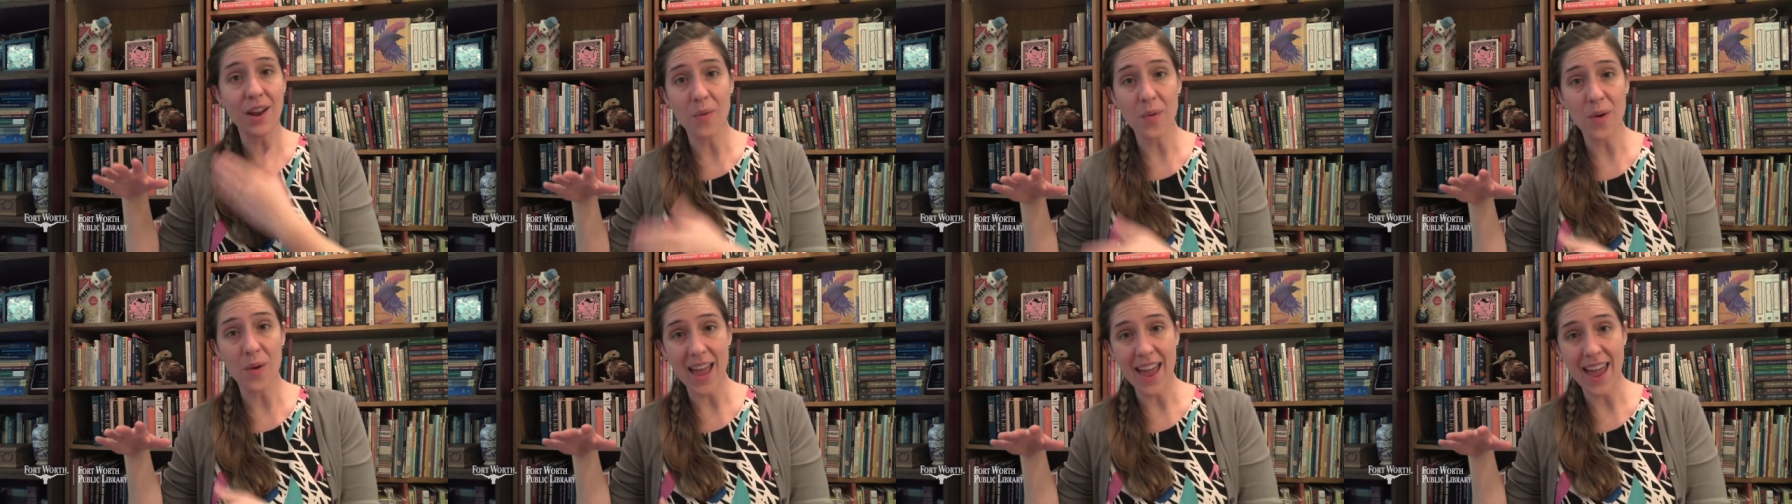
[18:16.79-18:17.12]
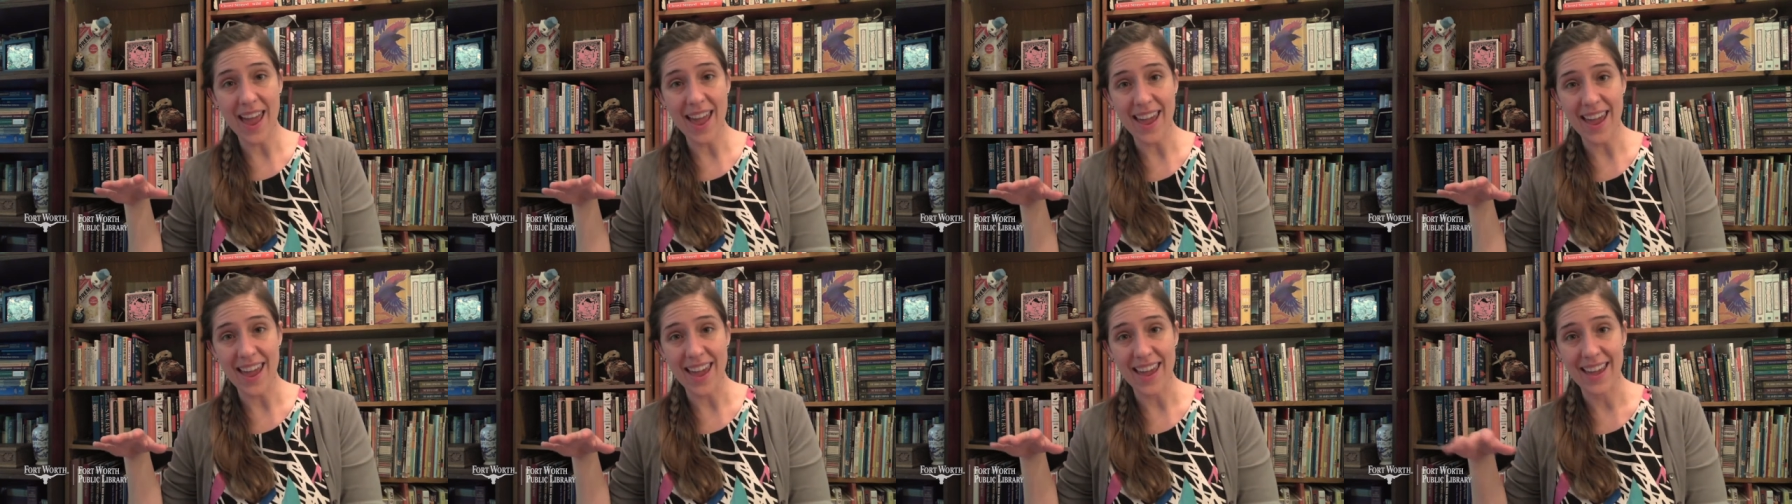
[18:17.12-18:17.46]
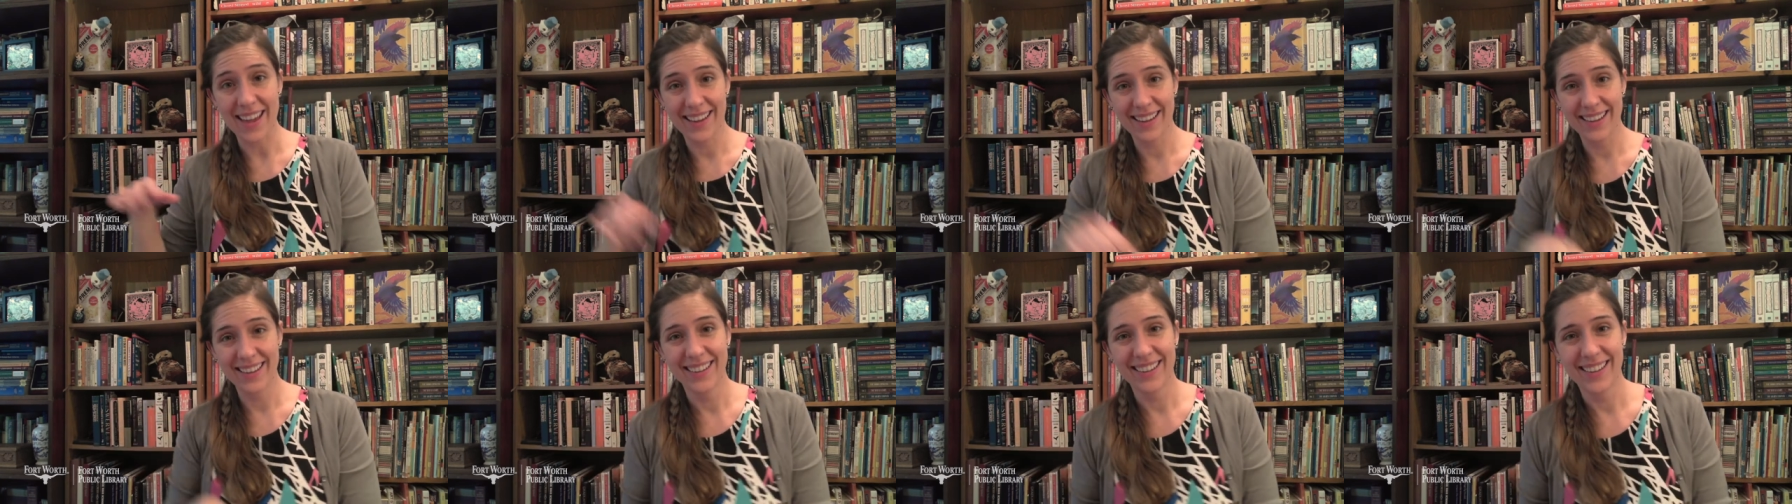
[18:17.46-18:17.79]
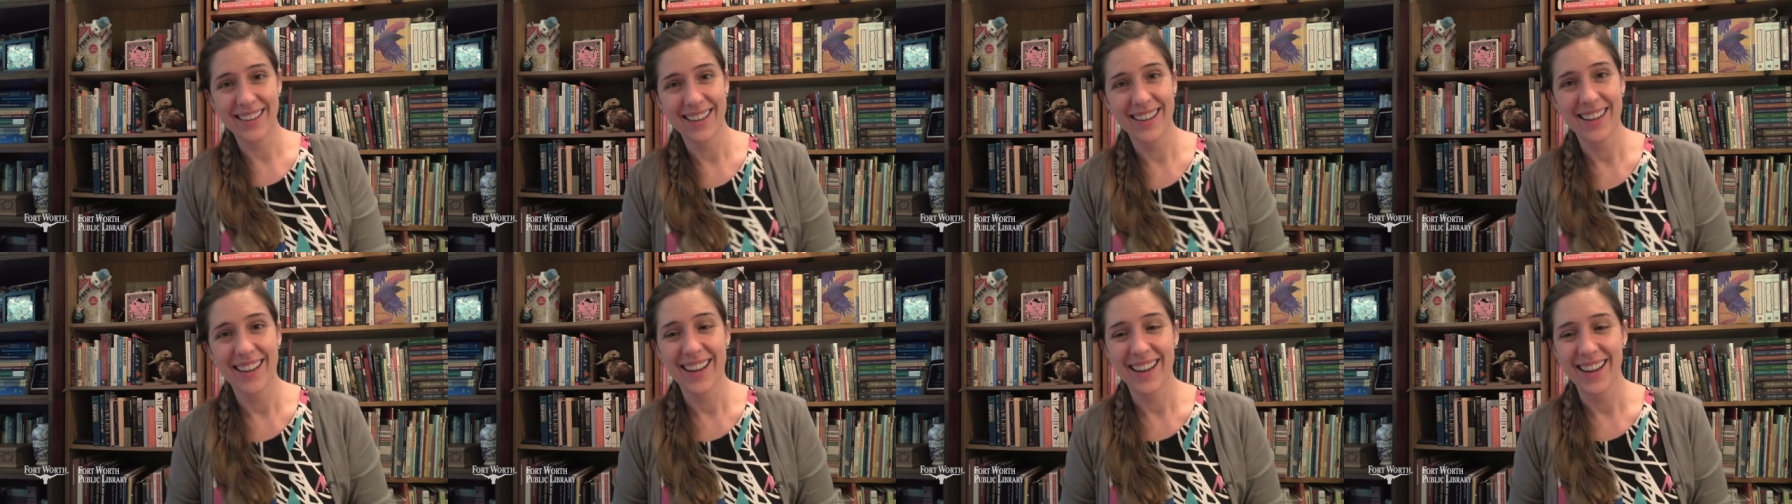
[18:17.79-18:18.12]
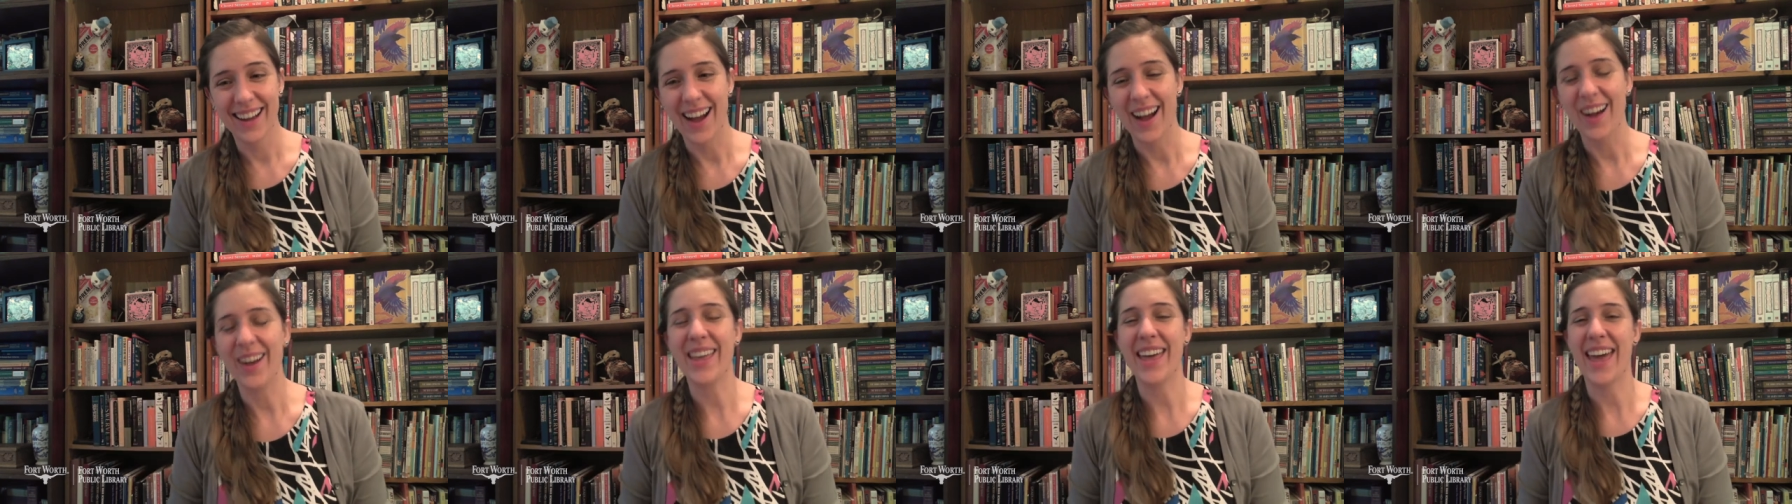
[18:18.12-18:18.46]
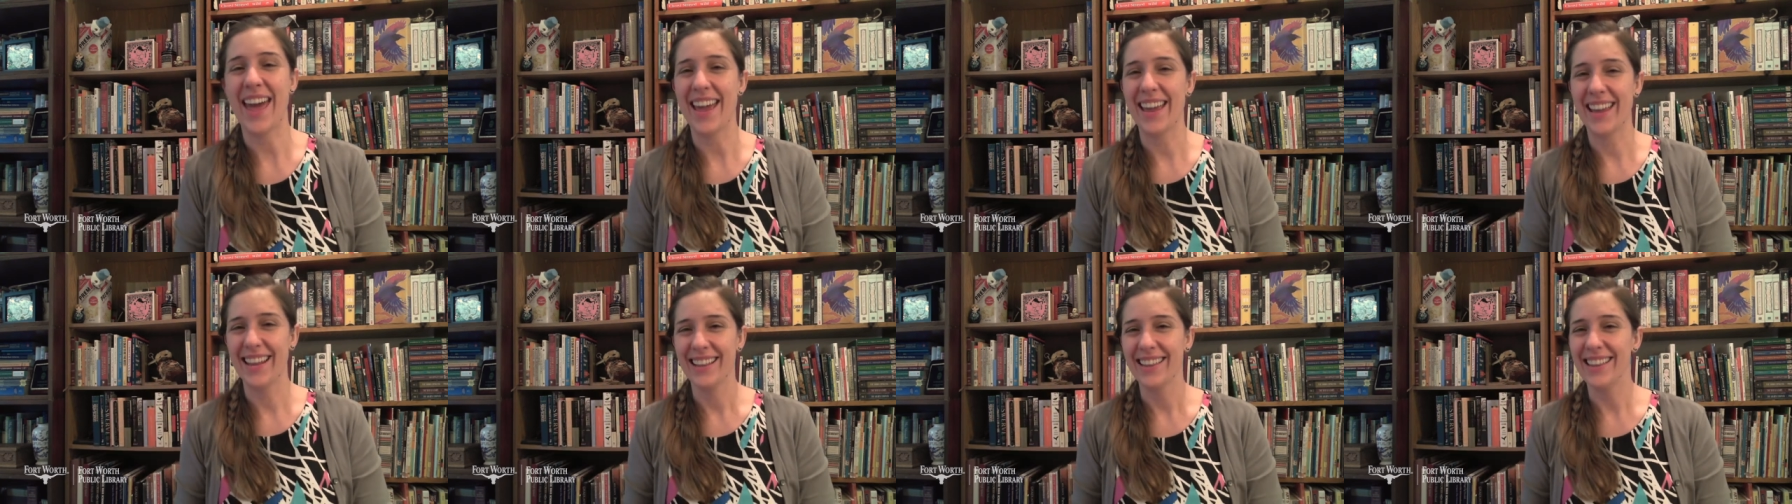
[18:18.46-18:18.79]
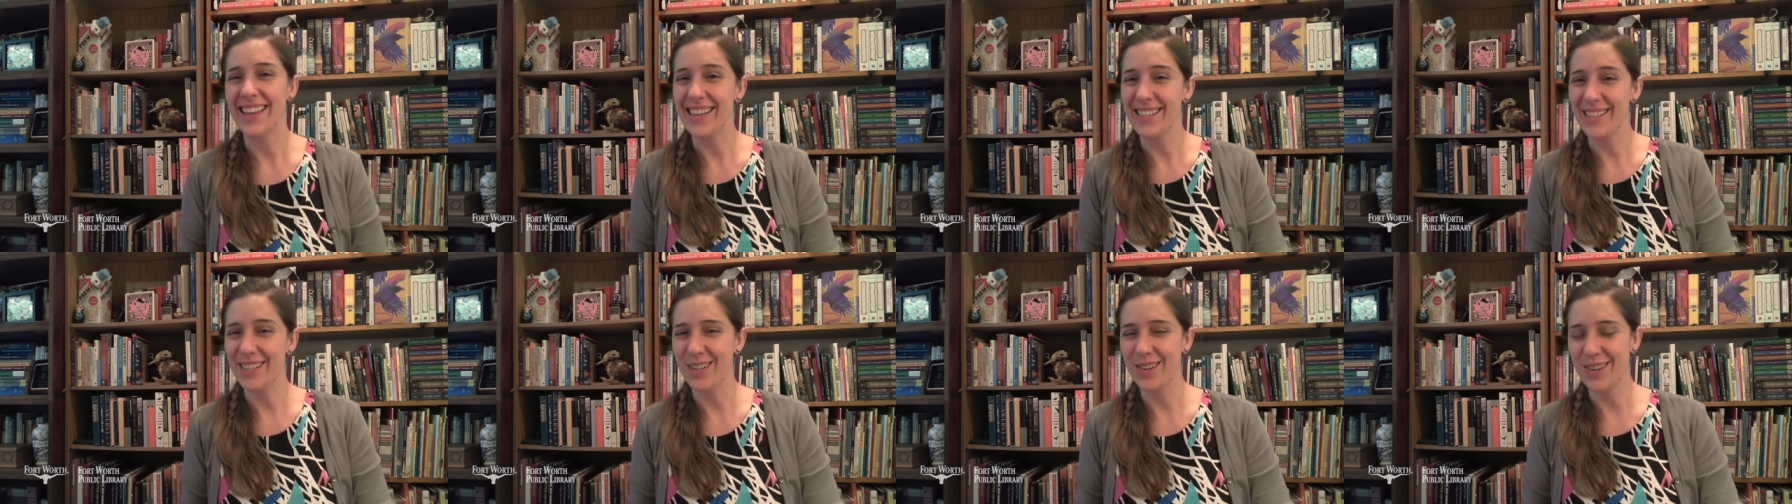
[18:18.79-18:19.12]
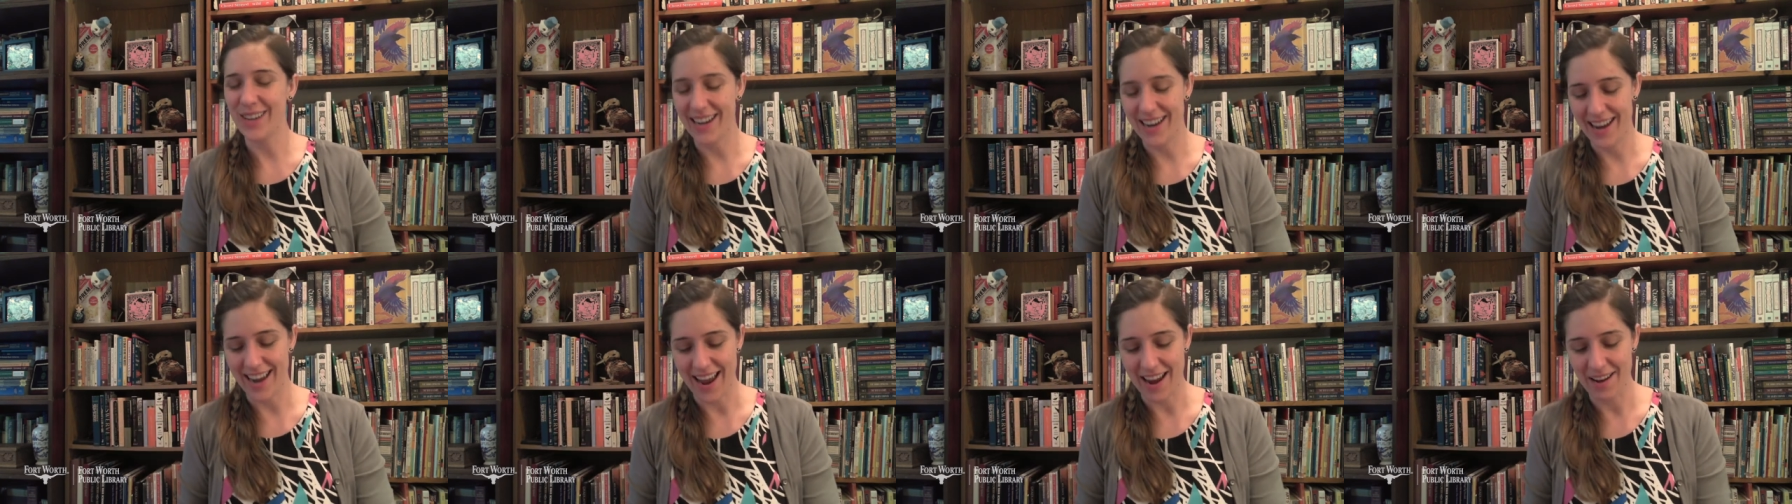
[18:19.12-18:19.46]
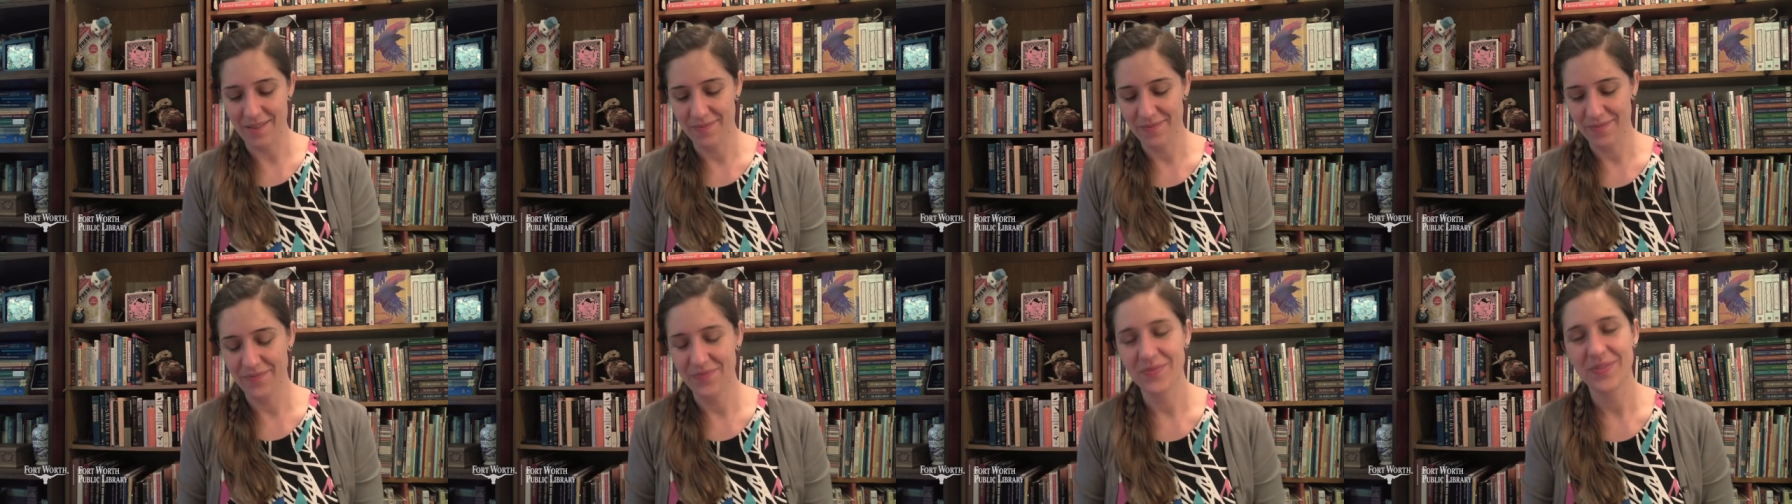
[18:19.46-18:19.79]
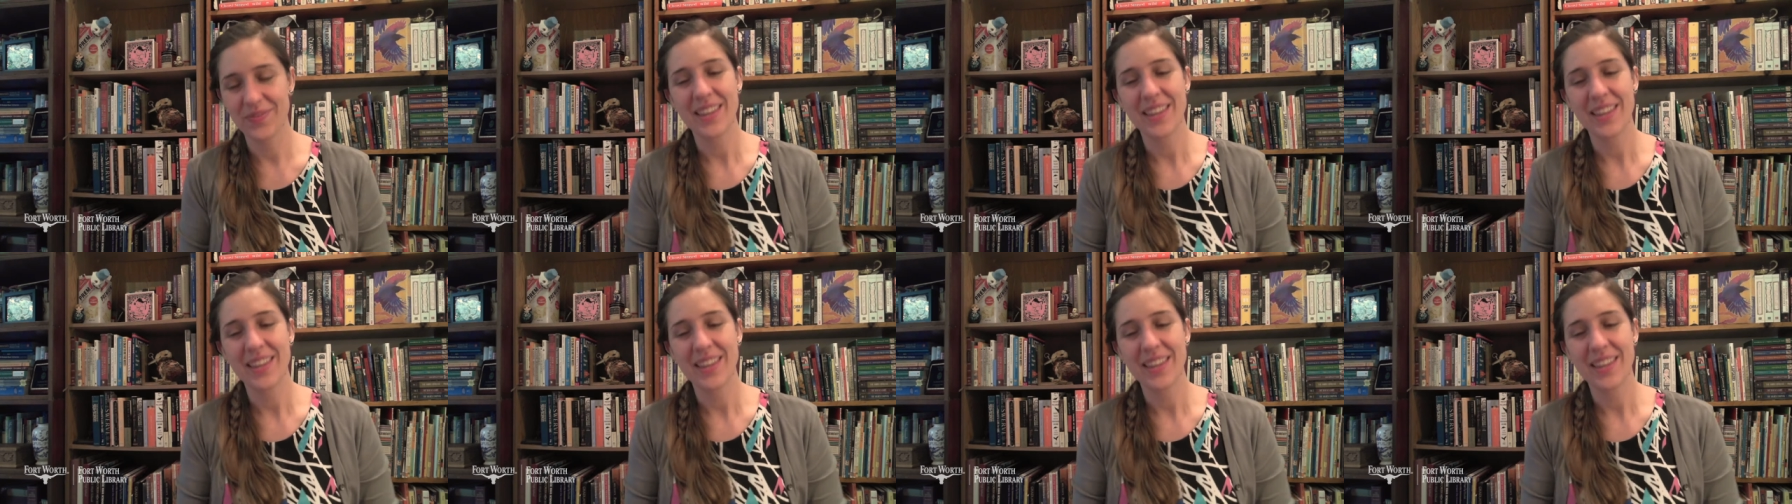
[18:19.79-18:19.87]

away. Okay, let's do it again.